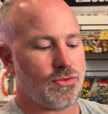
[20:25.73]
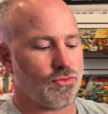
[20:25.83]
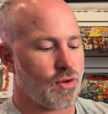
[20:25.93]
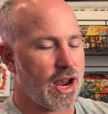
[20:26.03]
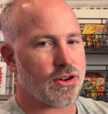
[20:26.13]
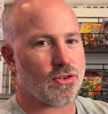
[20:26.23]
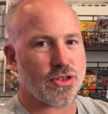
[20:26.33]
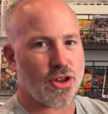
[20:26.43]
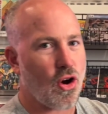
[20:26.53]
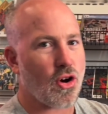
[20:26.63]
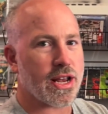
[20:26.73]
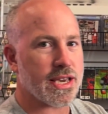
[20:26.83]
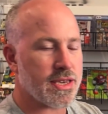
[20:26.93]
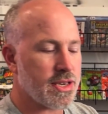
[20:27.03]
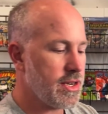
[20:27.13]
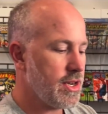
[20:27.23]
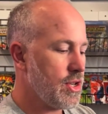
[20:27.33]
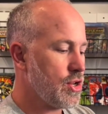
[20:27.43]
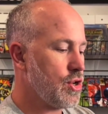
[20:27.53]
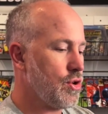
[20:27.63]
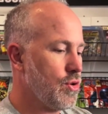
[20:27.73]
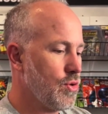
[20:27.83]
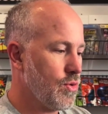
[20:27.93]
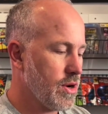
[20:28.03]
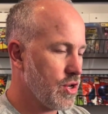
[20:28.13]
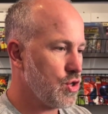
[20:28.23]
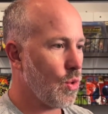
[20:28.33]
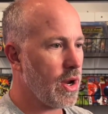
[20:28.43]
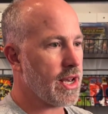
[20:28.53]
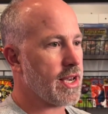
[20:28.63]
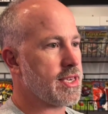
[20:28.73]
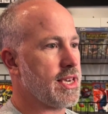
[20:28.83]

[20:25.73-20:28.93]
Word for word: writer or the artist to uh, join us.